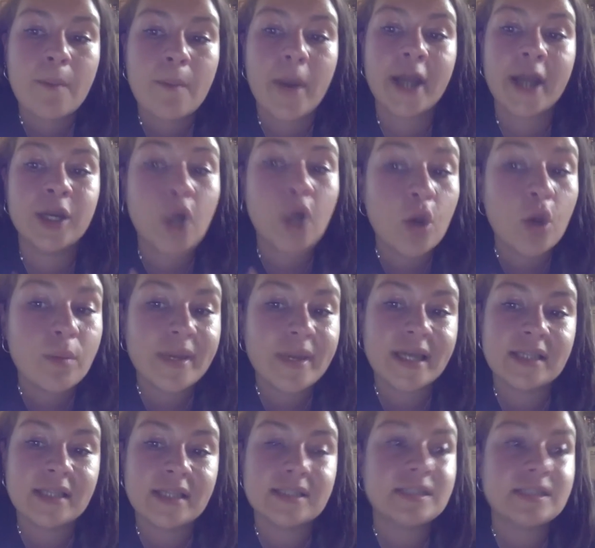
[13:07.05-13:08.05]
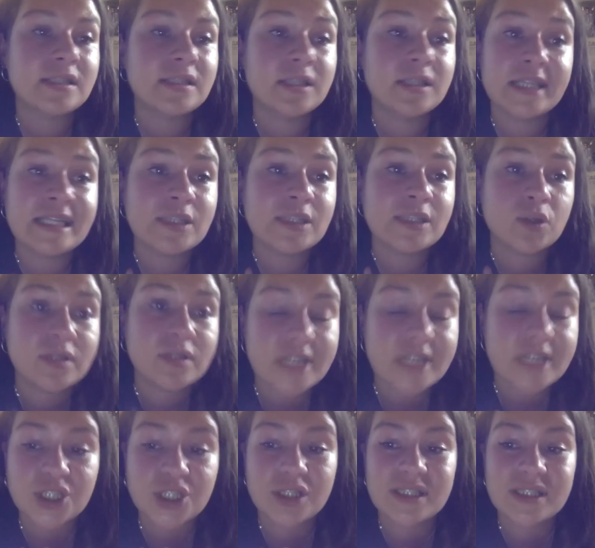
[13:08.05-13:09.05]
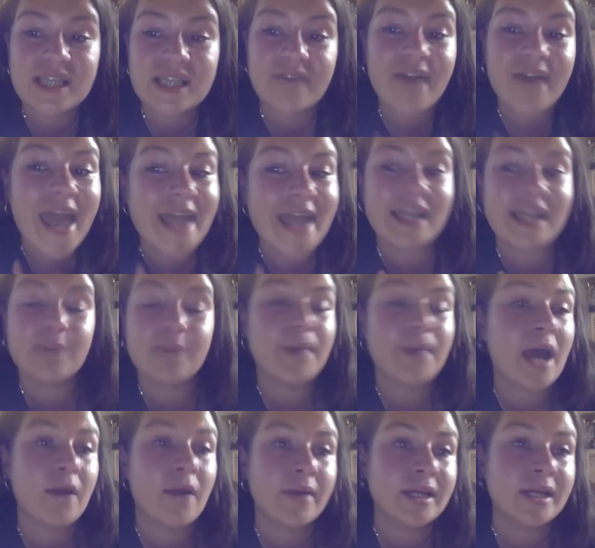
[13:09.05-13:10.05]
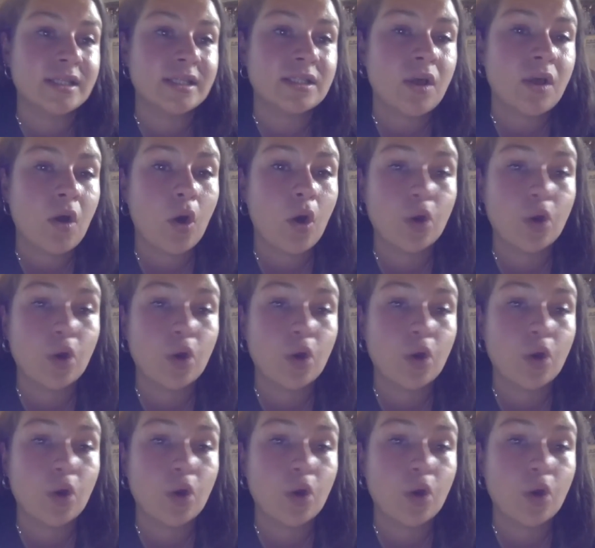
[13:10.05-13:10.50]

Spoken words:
by no means do these conditions have any bearings